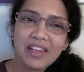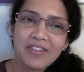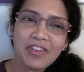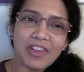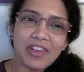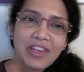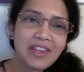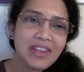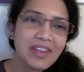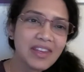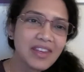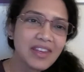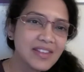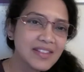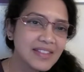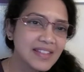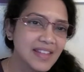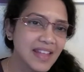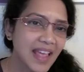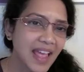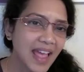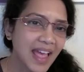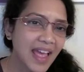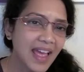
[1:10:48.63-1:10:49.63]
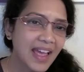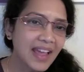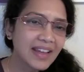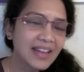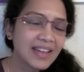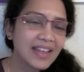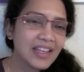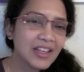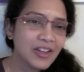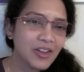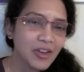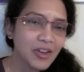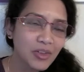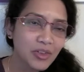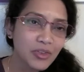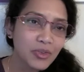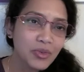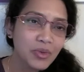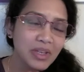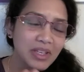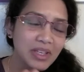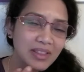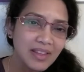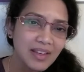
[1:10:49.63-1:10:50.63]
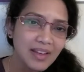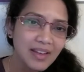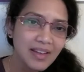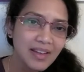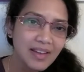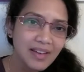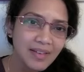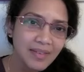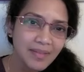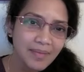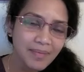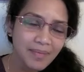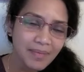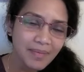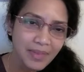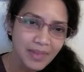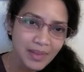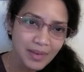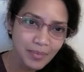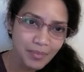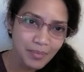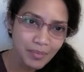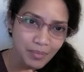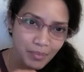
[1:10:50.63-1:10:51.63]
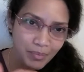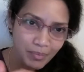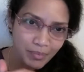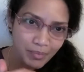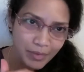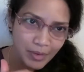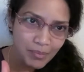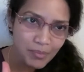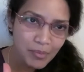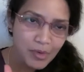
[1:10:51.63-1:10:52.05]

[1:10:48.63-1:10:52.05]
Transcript: Living is doing the